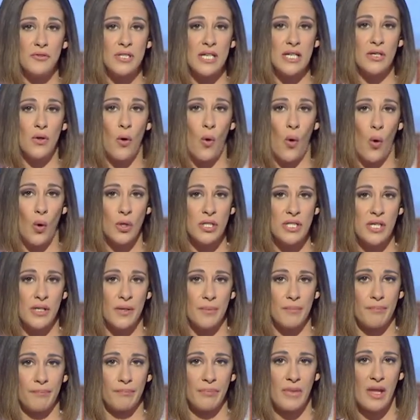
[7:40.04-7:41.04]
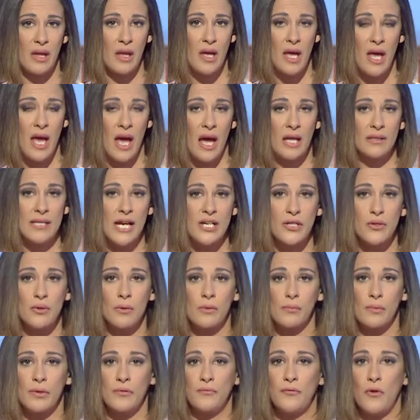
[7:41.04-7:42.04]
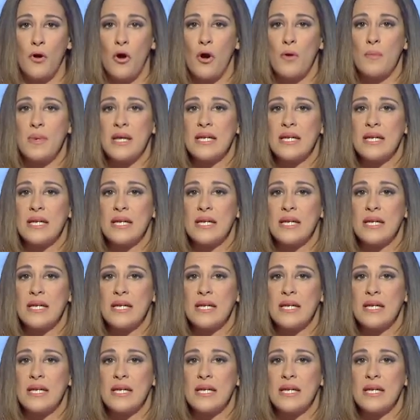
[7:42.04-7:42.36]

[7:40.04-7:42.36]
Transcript: in autumn. Electoral reform